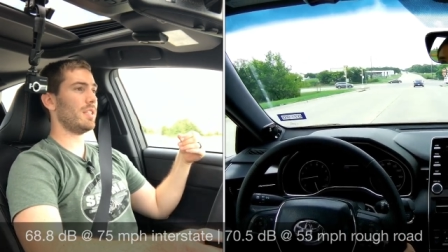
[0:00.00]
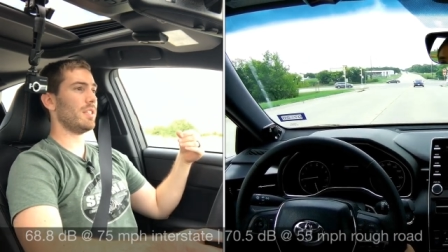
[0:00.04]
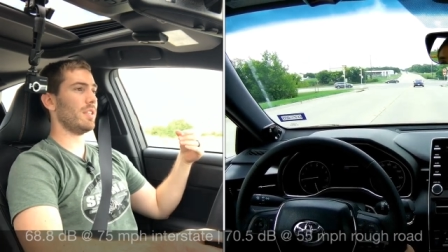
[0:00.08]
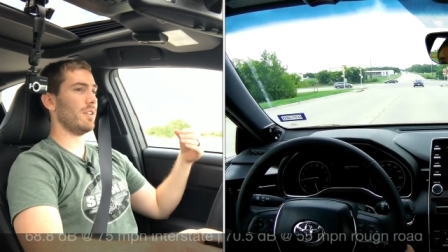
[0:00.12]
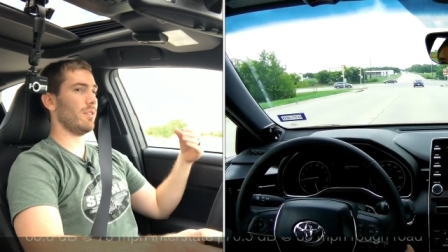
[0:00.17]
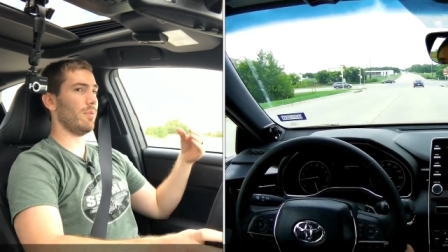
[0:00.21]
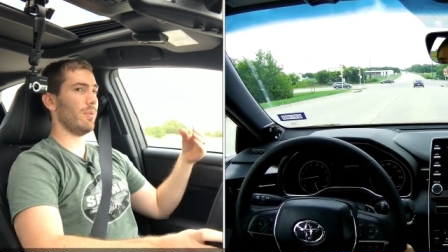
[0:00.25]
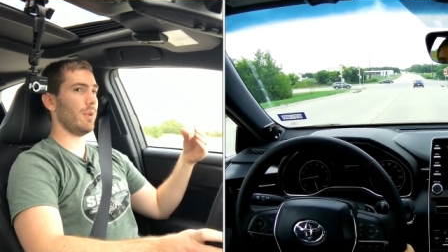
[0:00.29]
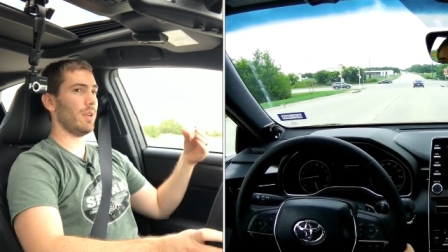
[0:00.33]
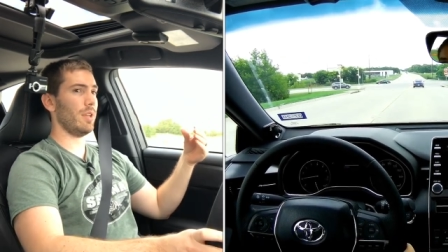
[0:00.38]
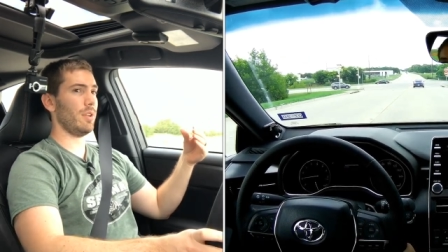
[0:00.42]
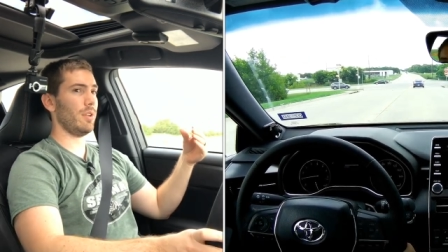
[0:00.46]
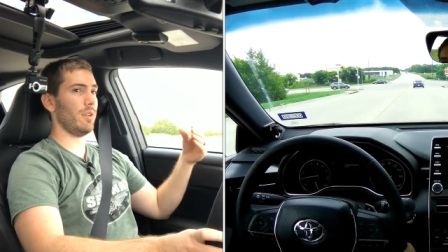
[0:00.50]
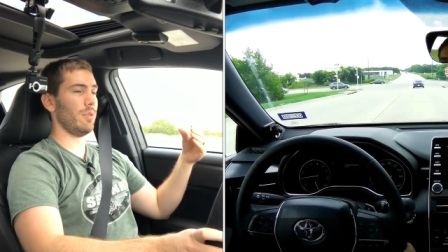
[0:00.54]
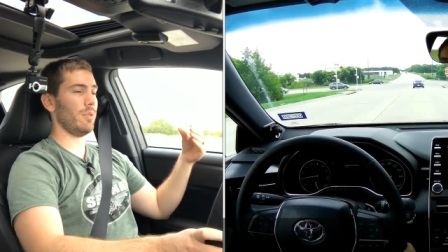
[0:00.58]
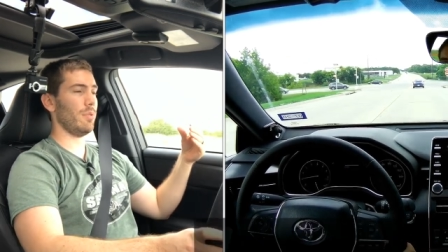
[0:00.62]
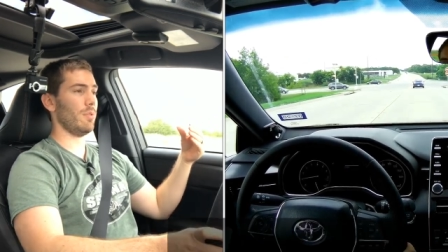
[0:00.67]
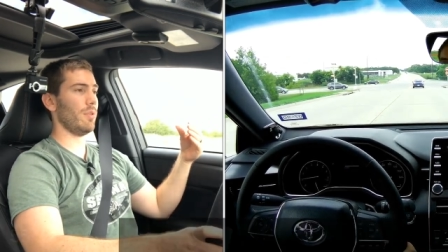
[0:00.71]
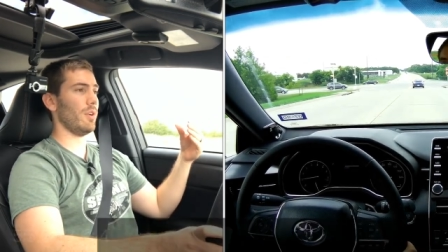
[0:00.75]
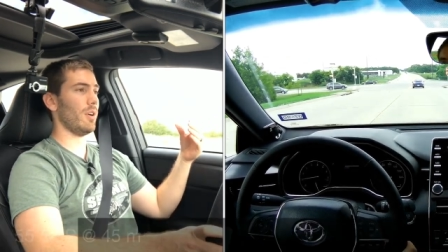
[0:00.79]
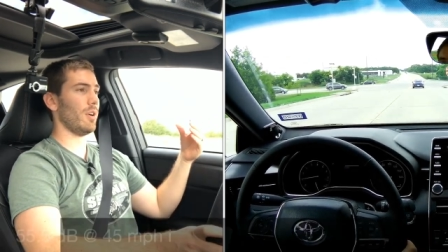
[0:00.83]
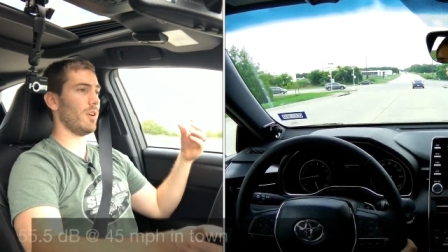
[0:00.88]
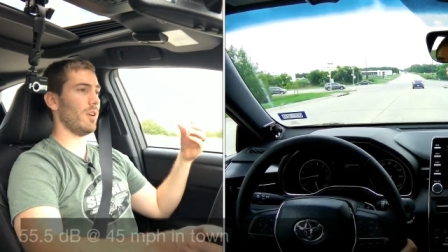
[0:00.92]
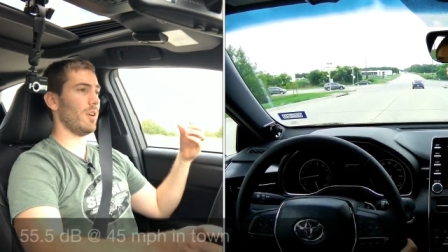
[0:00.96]
so when
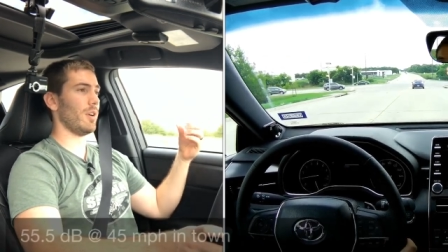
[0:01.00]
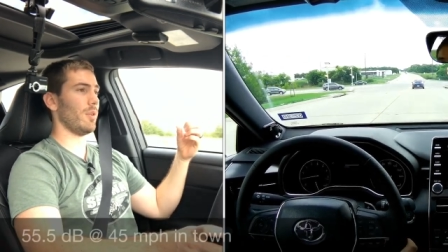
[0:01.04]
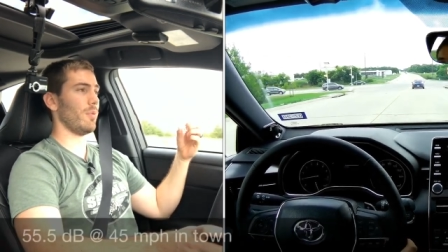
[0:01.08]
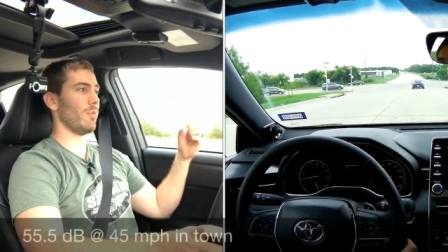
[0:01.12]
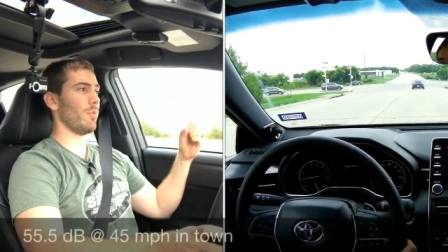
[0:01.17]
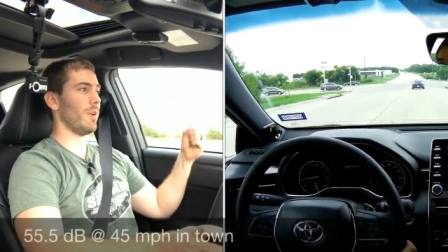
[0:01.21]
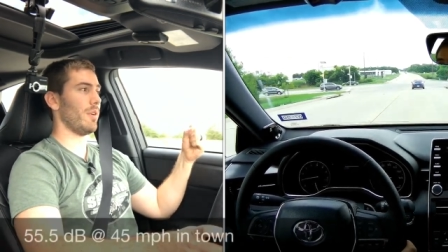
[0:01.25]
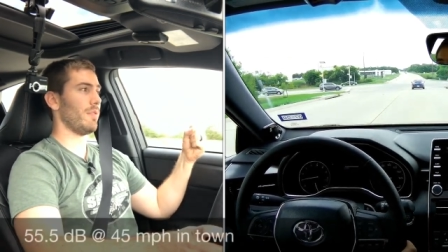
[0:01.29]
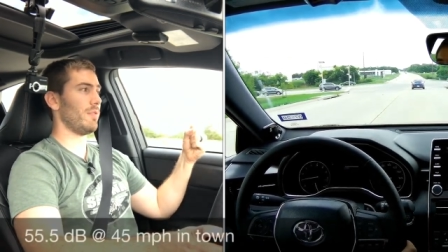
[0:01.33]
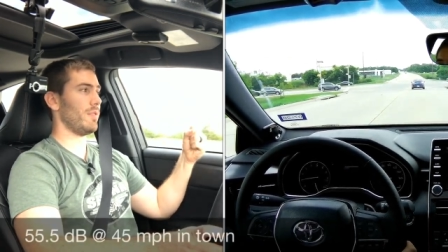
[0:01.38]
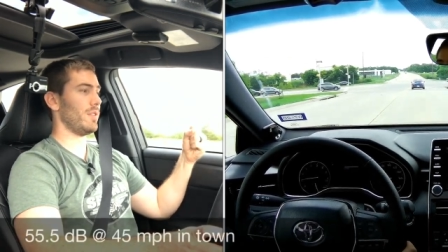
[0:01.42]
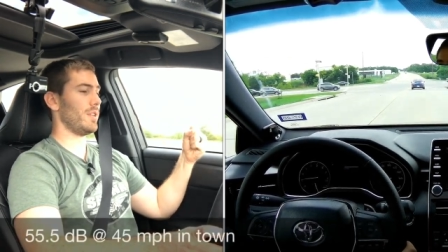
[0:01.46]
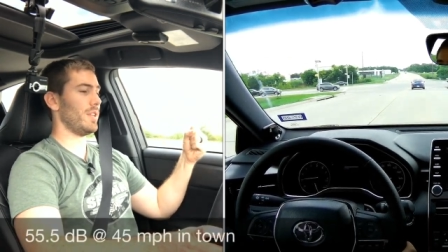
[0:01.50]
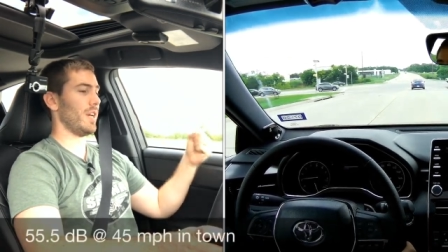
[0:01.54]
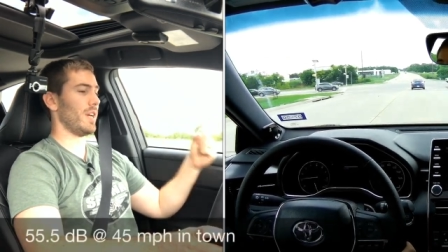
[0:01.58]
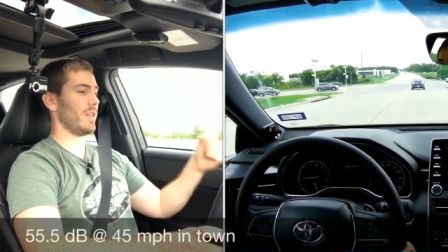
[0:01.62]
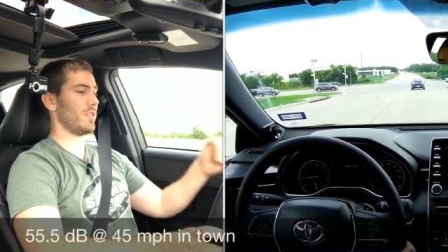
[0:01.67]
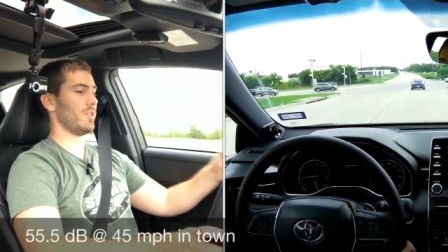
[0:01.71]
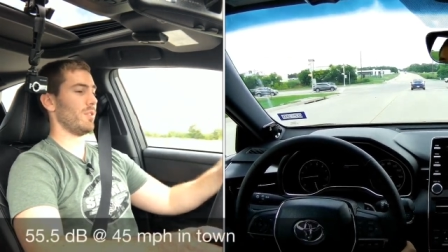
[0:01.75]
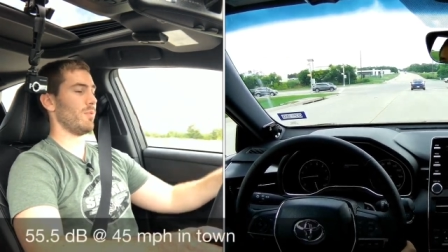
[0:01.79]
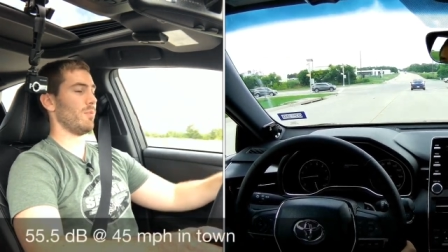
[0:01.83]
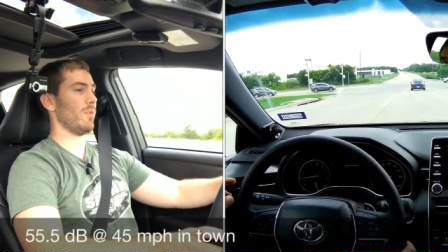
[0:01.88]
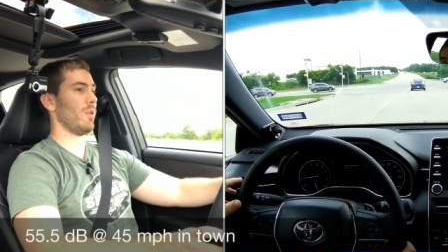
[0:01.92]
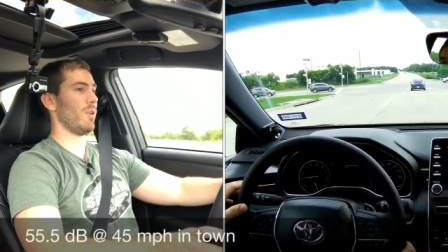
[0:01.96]
you are on a rougher
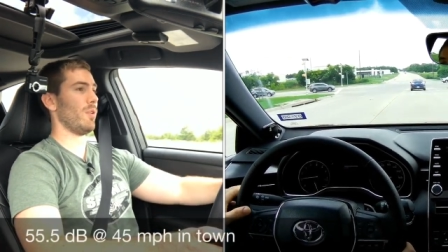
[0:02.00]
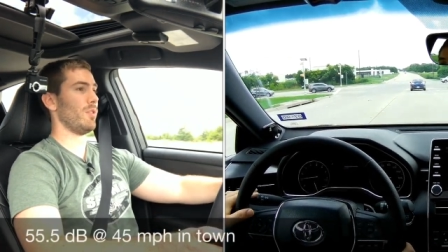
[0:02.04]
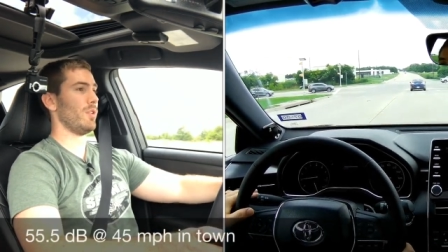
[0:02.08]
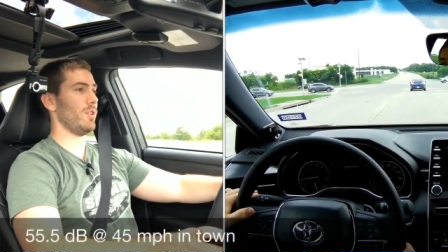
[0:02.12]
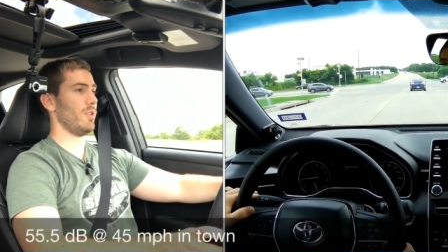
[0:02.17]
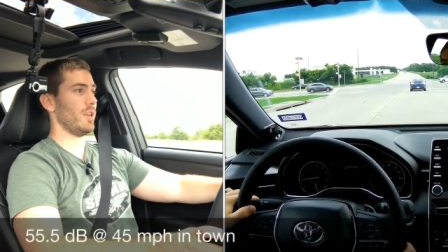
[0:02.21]
texture road,